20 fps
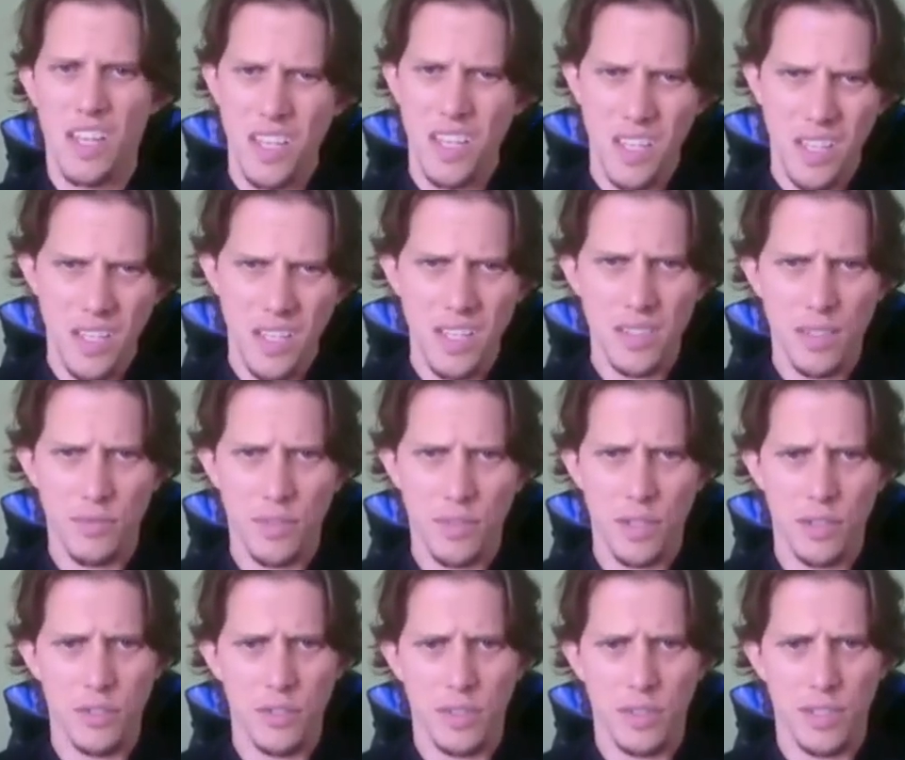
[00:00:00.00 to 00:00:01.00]
It is a
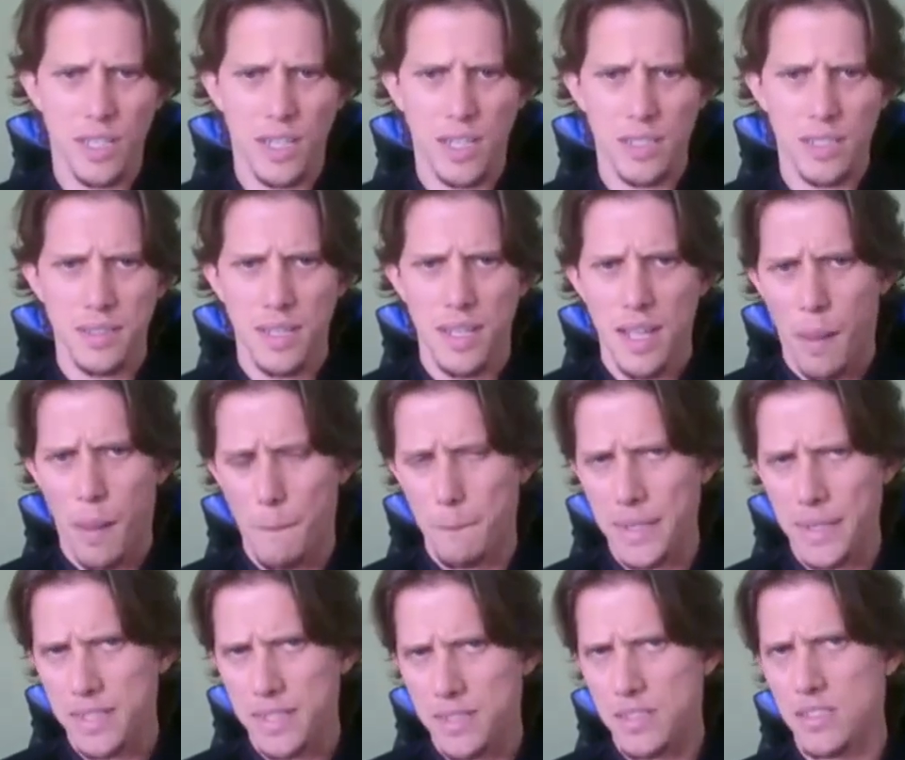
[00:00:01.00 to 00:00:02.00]
very good card,
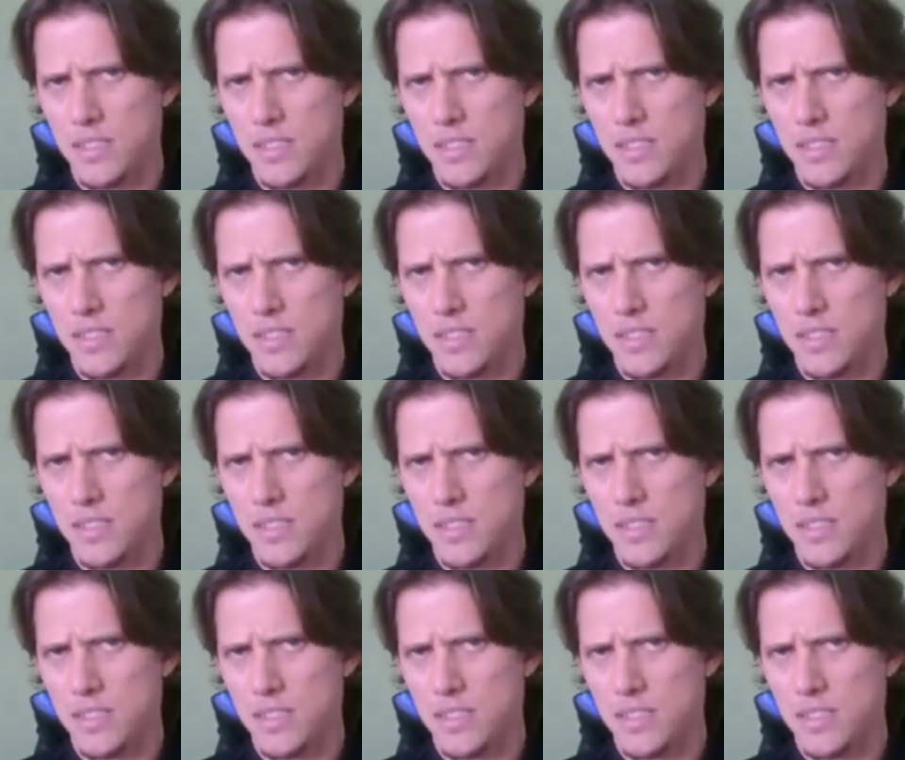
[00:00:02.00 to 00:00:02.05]
but